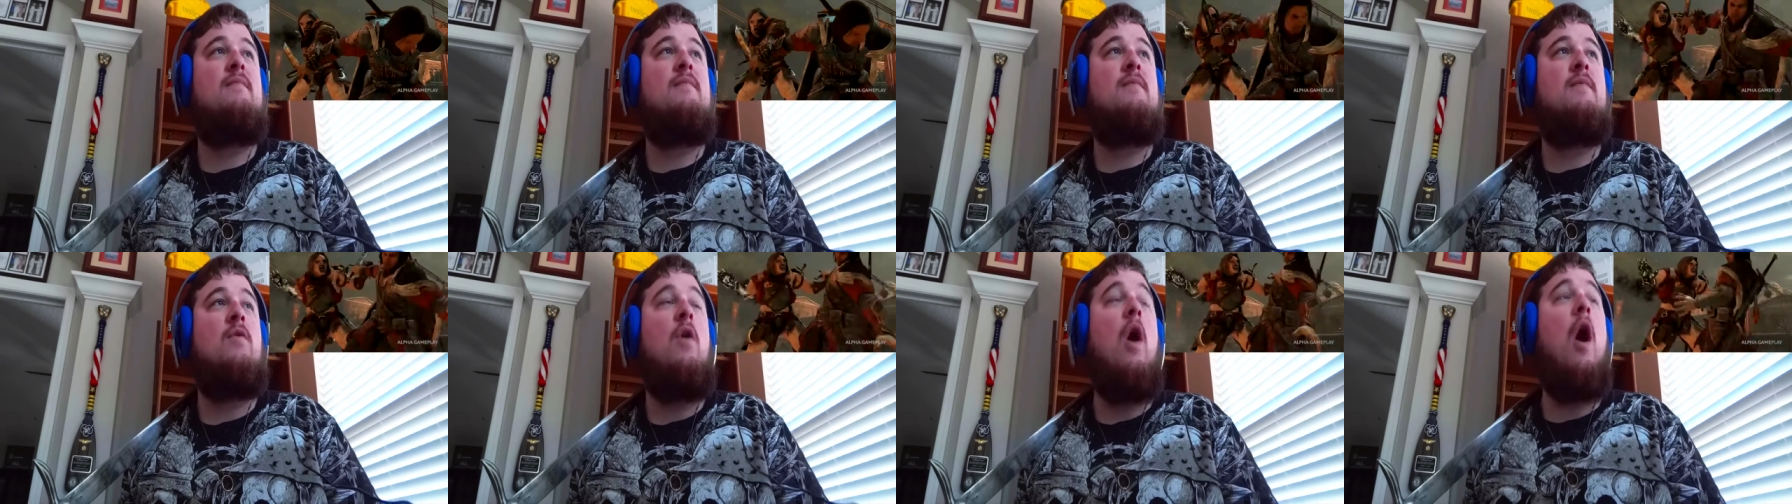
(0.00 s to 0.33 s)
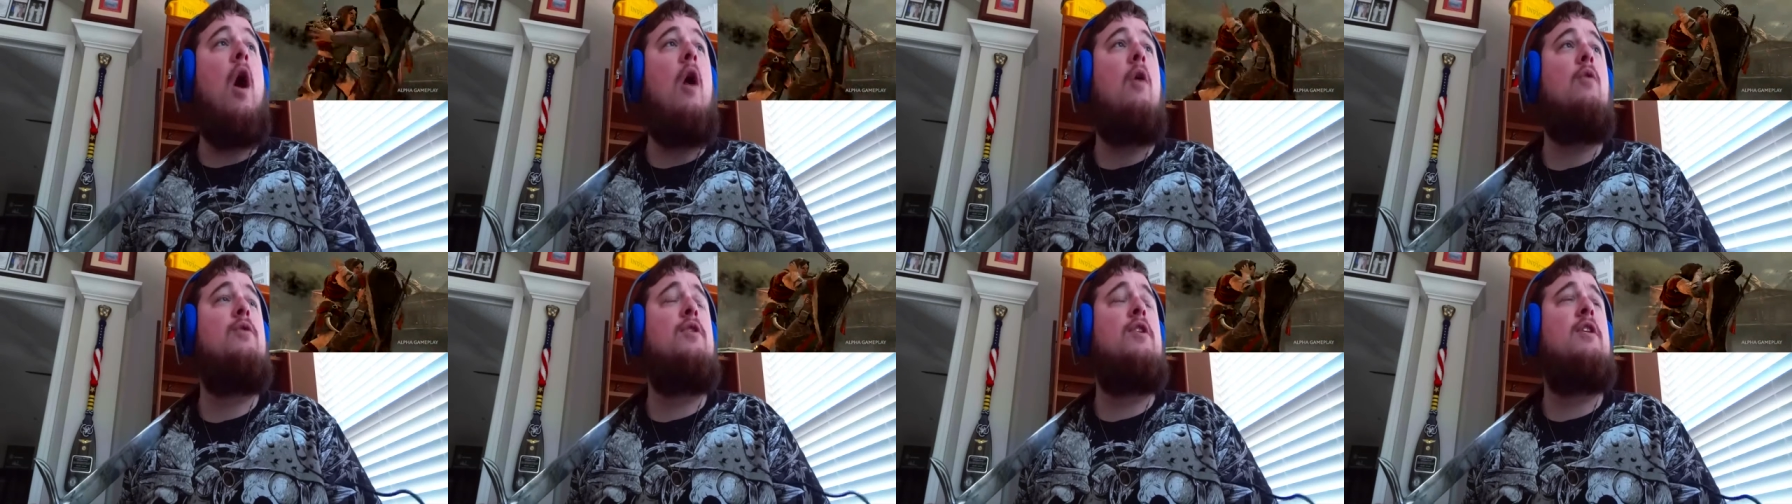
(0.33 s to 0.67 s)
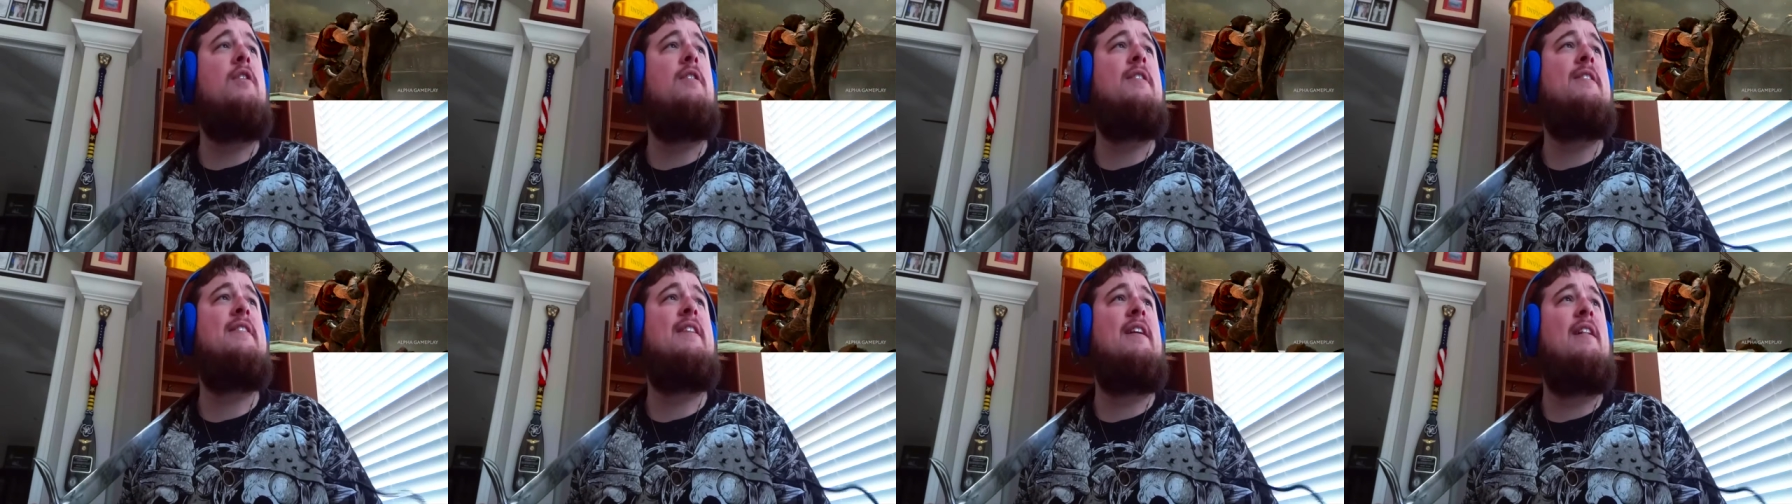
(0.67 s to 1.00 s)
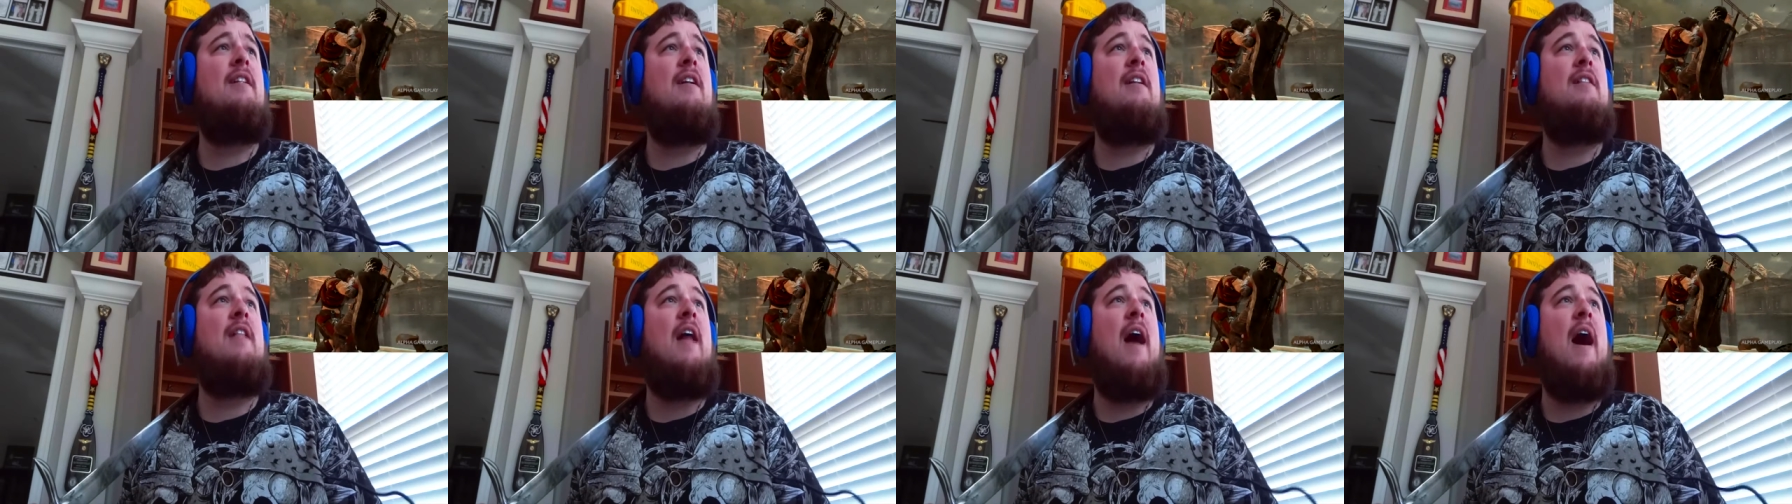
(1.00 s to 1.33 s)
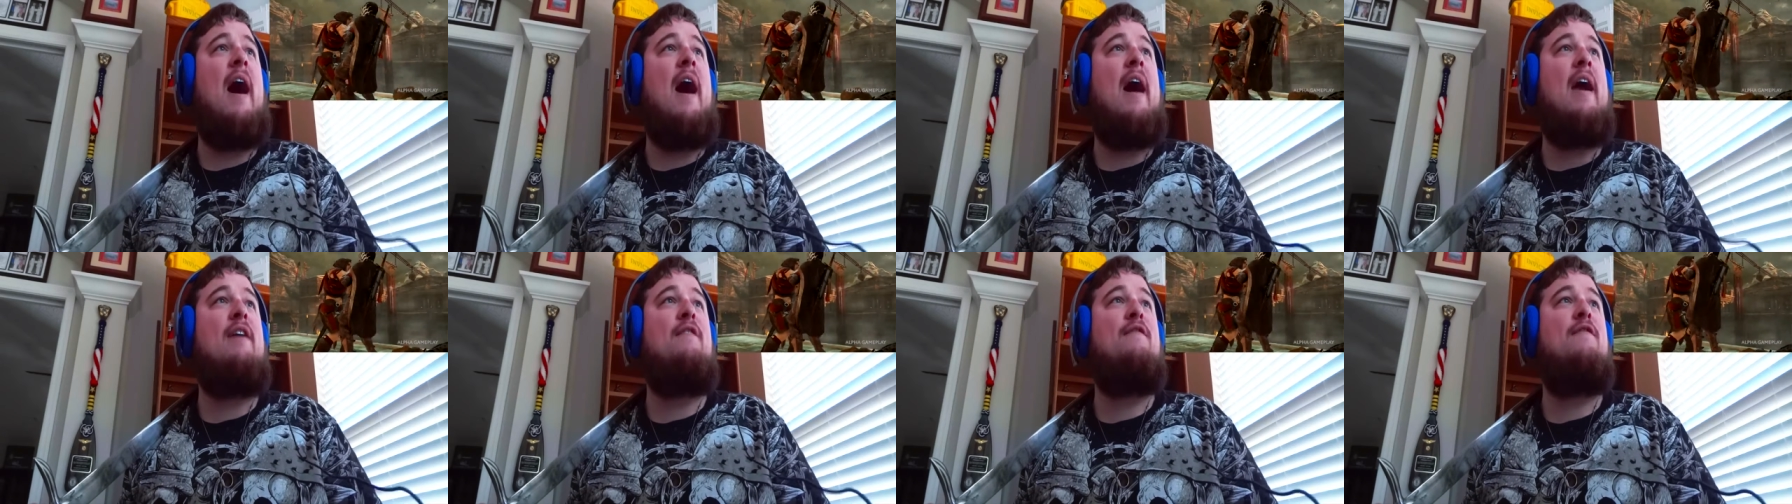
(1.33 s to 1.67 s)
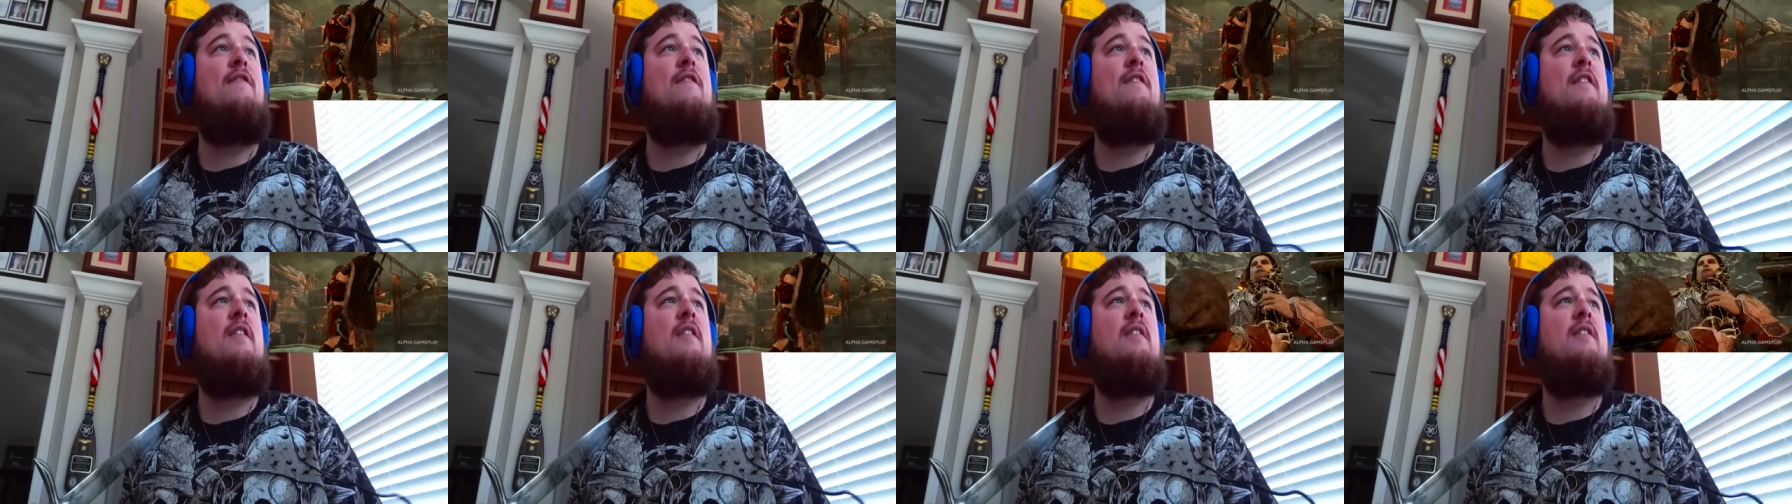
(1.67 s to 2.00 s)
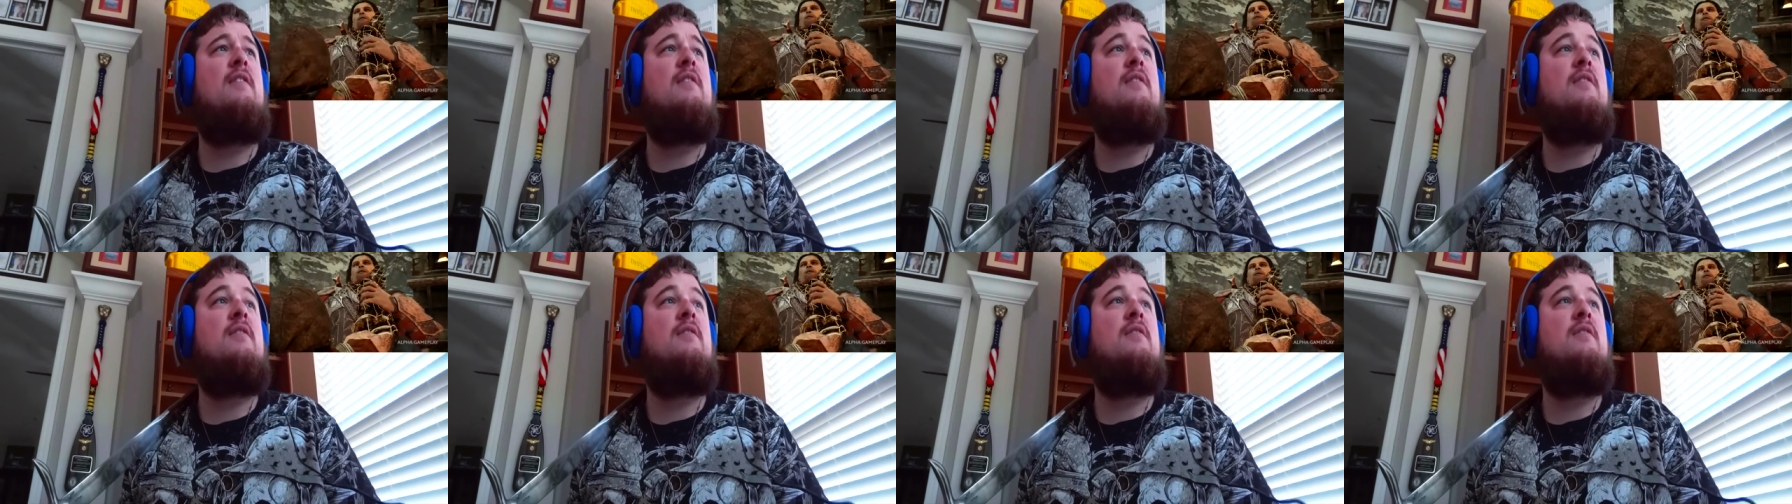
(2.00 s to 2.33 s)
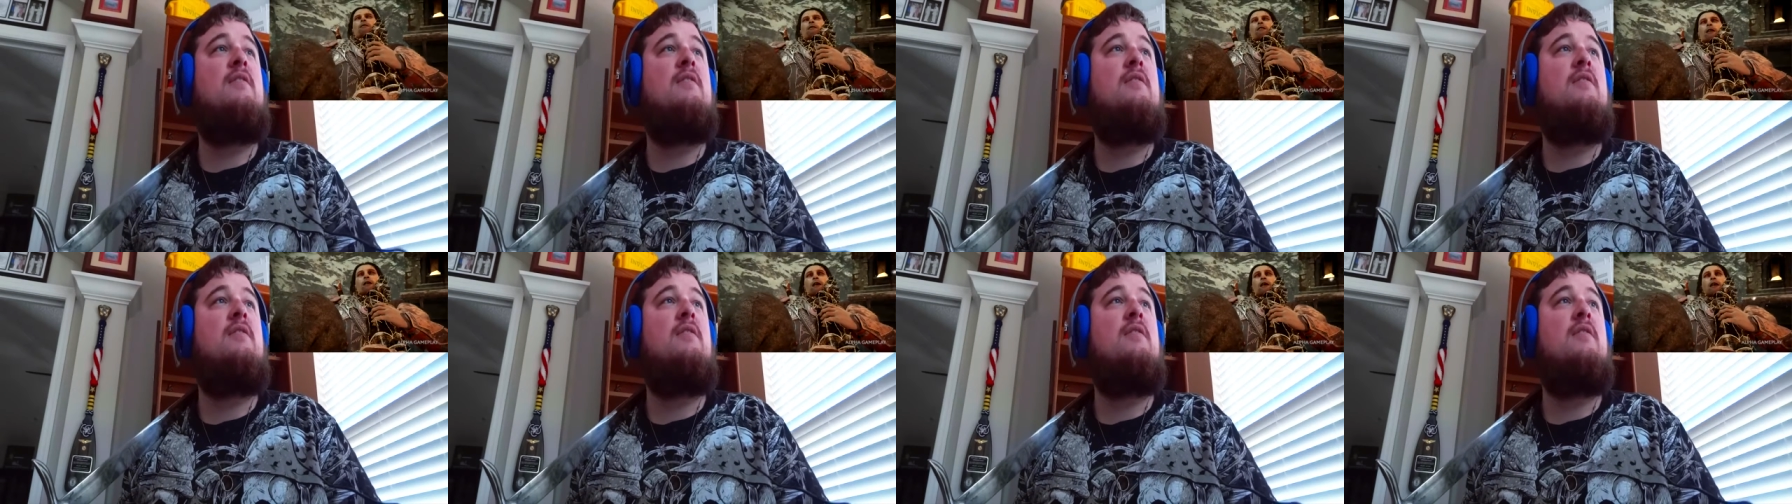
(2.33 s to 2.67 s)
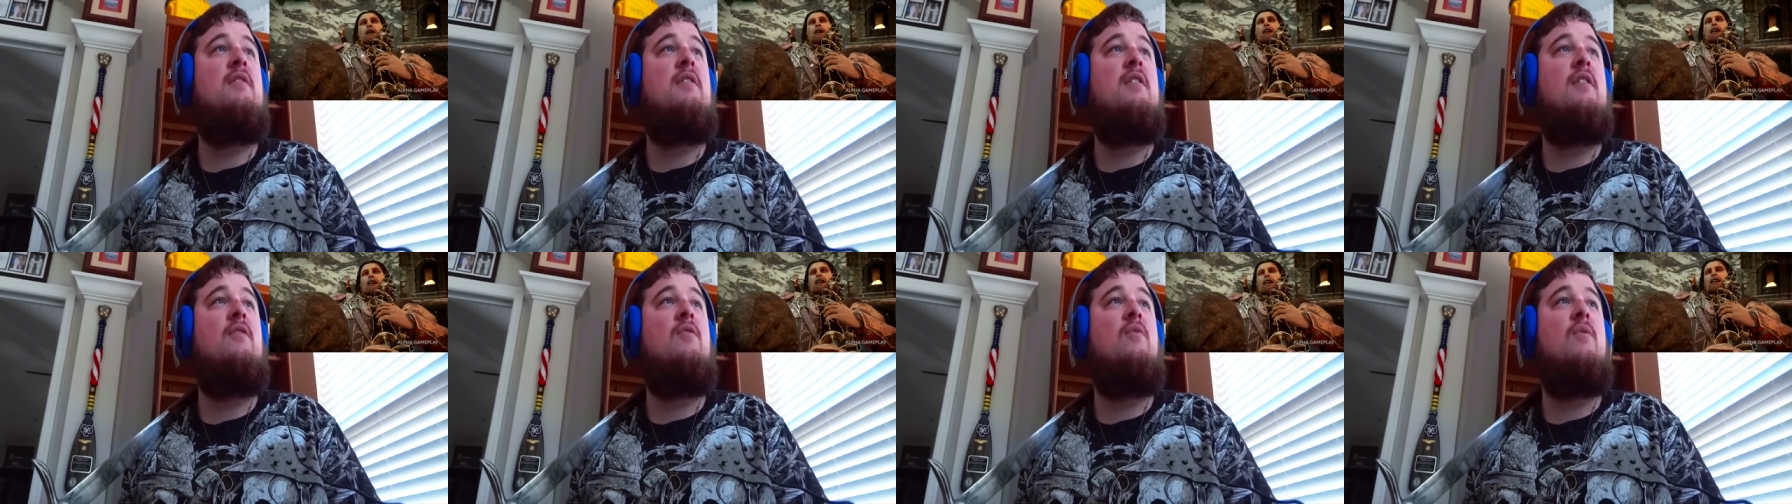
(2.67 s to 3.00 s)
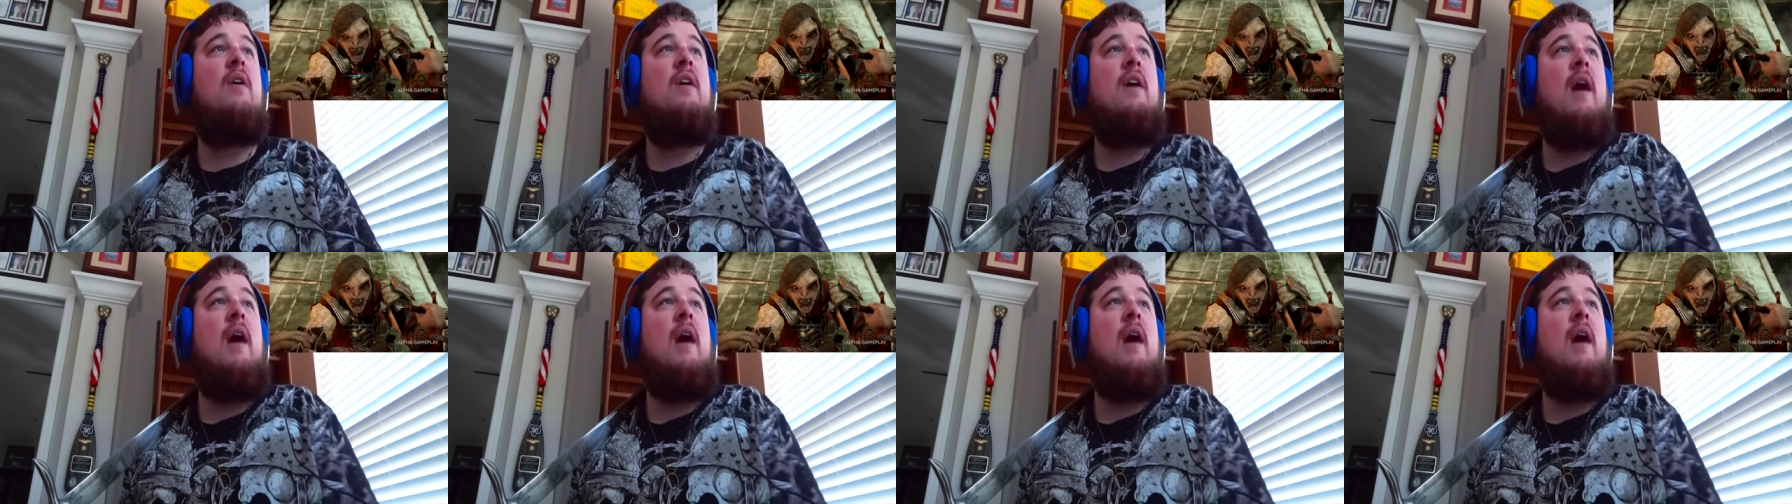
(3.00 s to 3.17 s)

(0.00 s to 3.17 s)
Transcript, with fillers: Oh, you're still alive! Well,